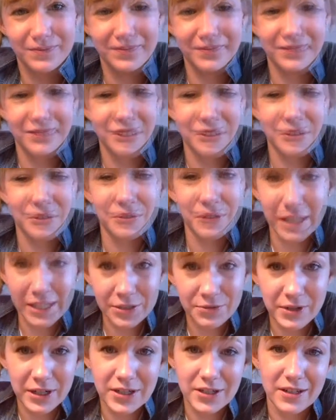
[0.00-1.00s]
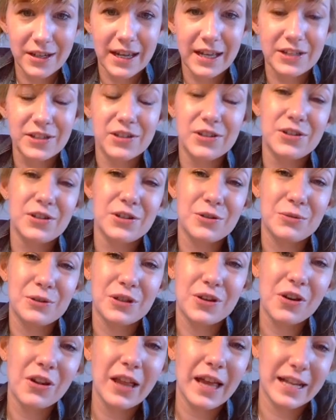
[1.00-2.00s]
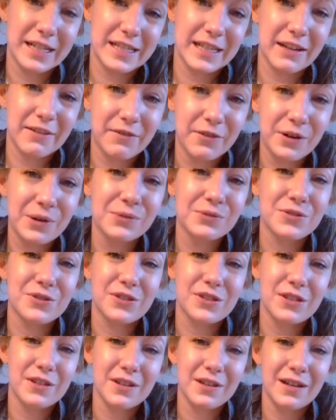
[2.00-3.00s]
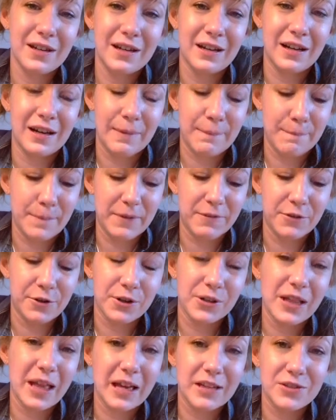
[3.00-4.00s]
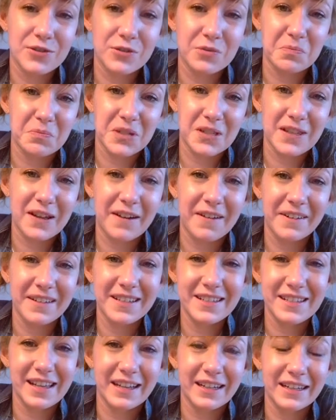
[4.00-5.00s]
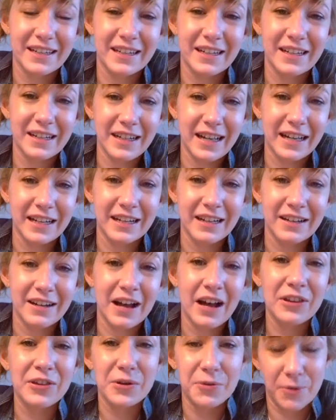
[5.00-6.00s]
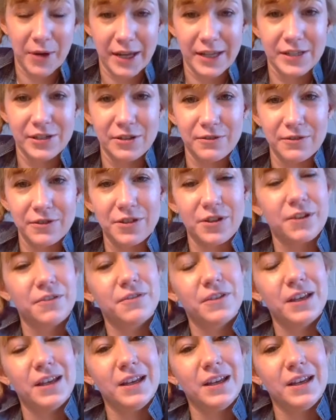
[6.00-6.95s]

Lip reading: So this question had to do with collecting phones before classroom starts and other ways of sort of